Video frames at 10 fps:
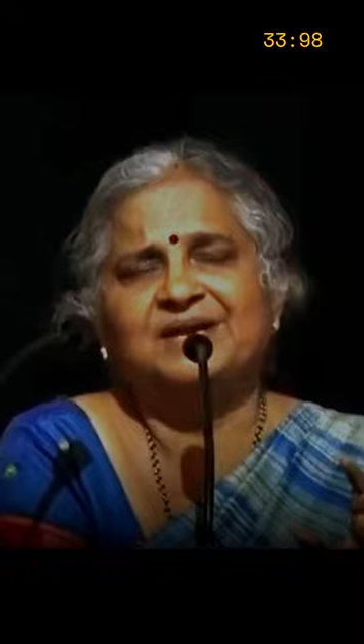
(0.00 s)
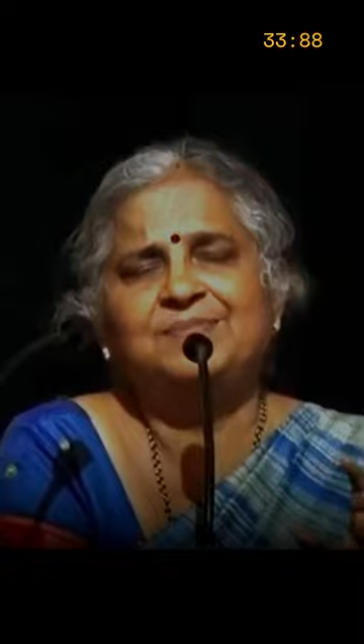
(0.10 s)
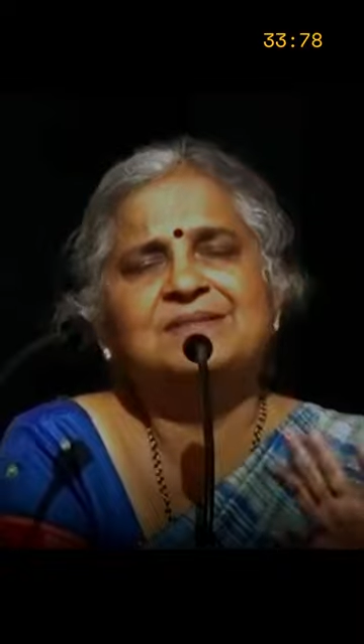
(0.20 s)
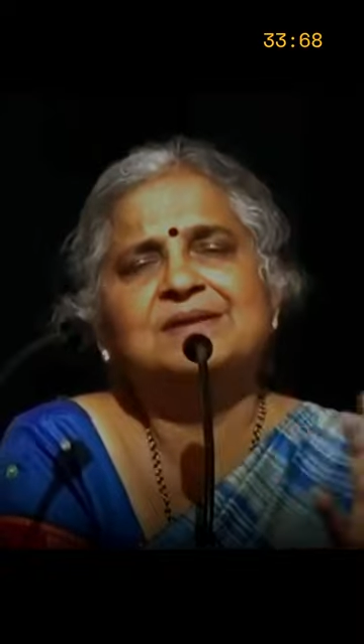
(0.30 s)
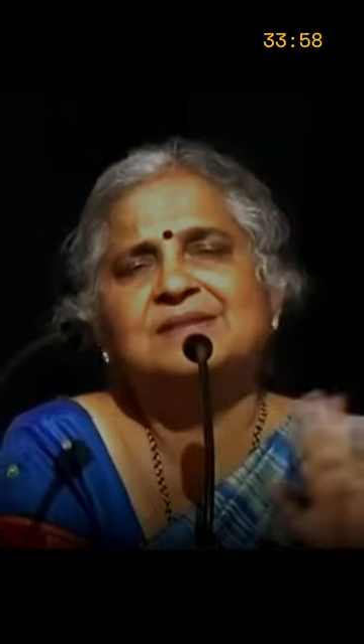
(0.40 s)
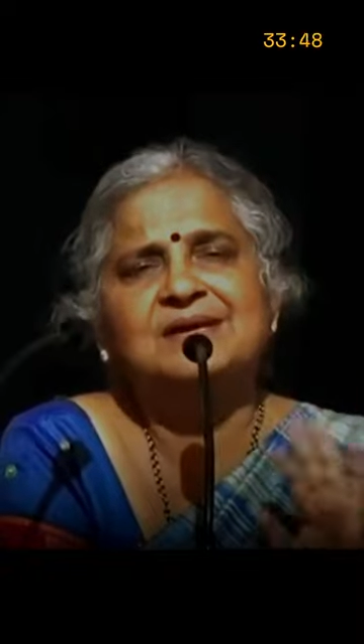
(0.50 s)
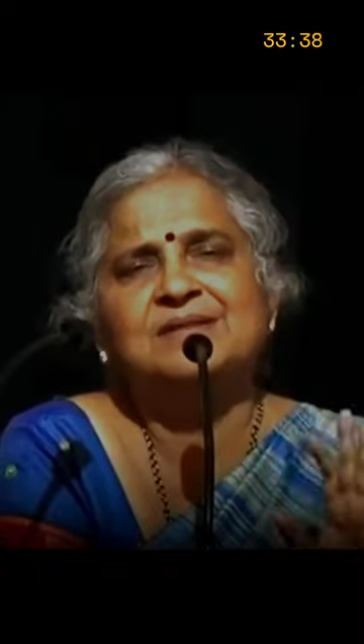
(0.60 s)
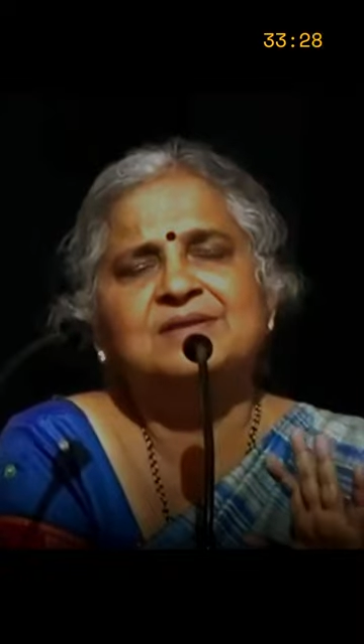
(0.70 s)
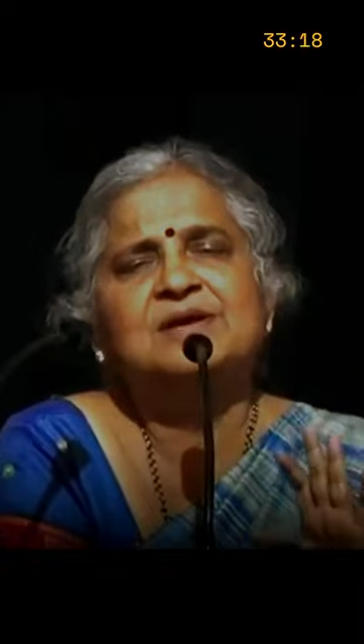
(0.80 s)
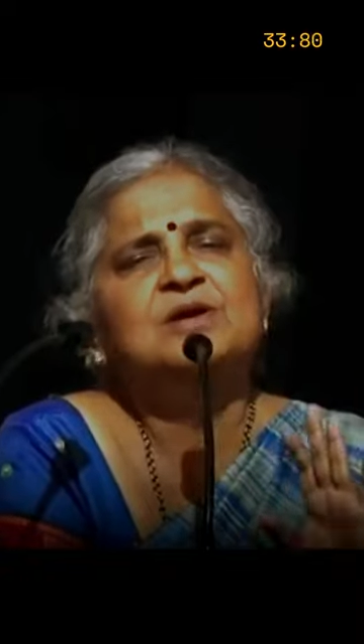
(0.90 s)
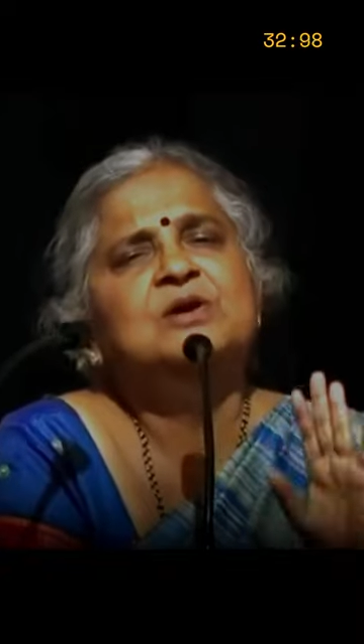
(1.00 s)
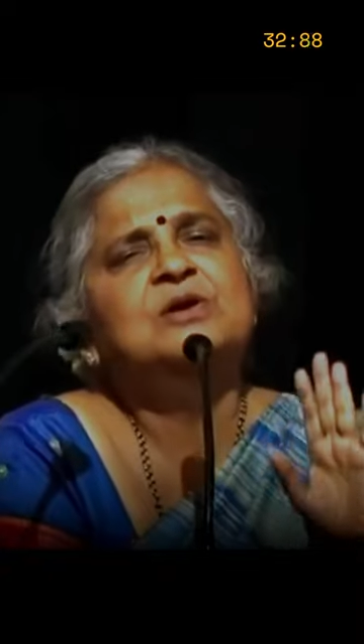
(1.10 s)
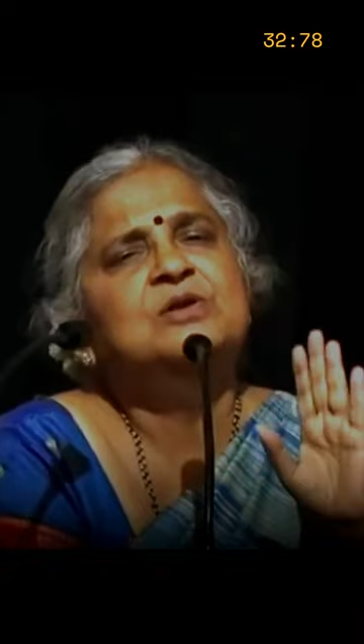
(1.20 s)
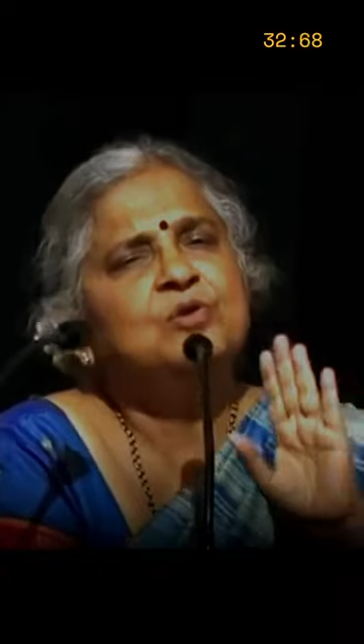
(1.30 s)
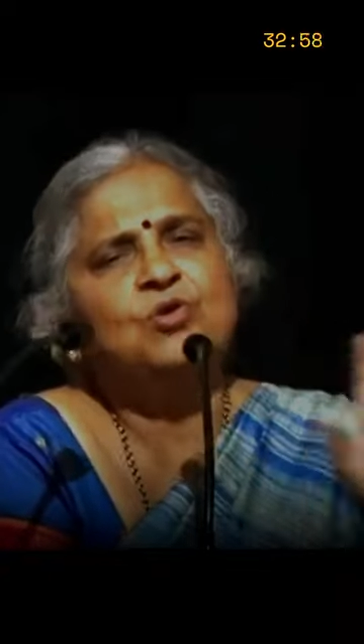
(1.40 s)
That means it says,
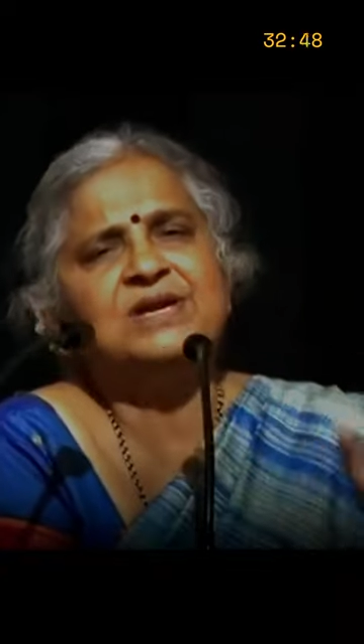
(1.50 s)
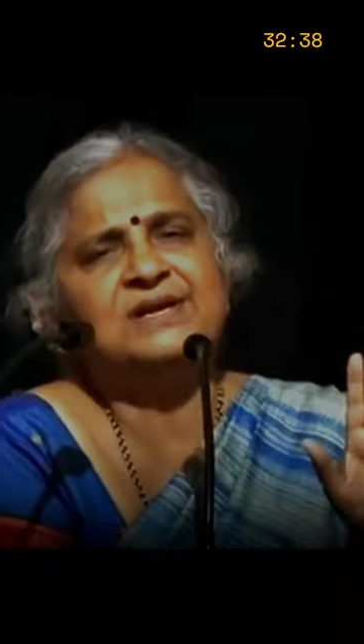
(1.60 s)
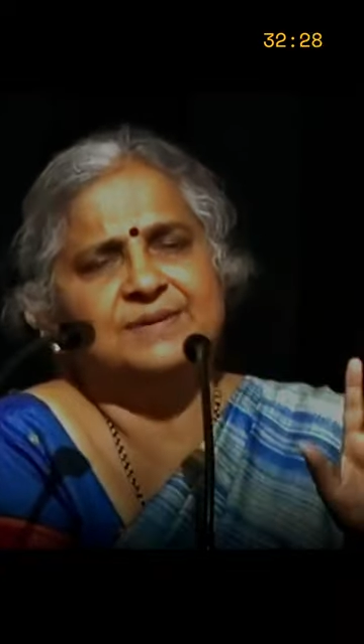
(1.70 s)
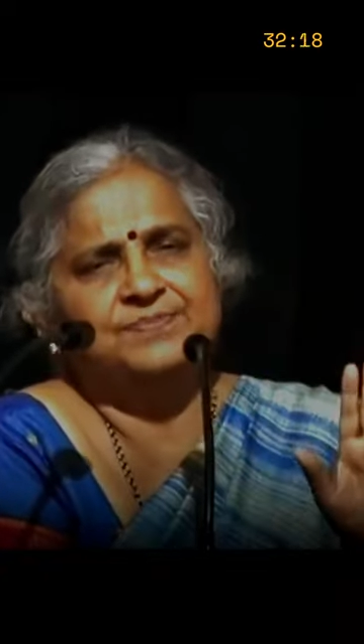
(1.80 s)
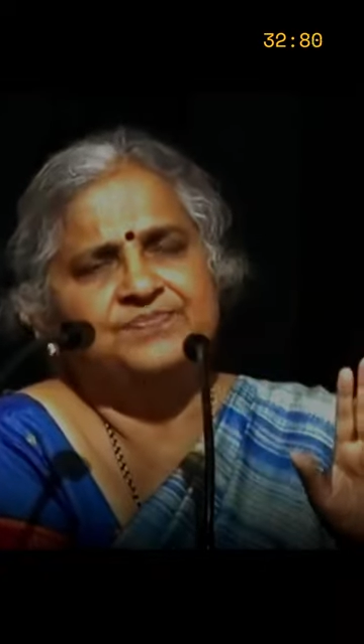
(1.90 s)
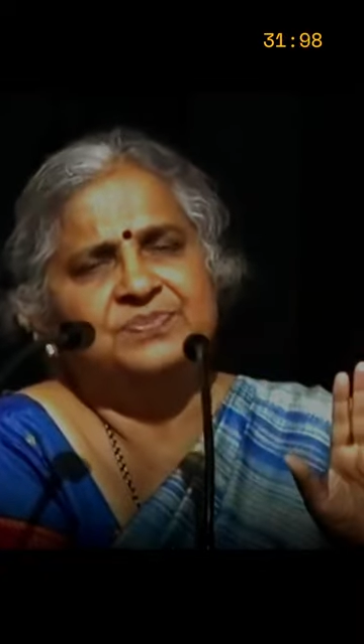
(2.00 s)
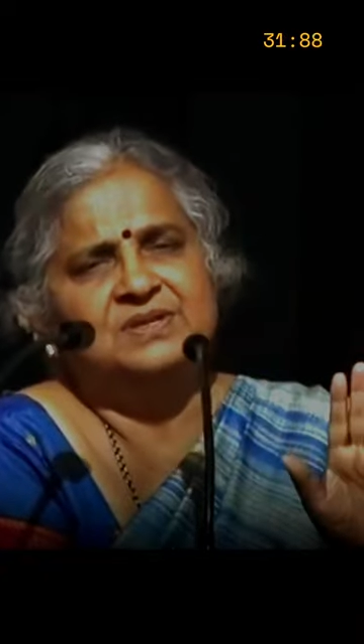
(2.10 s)
no kingdom,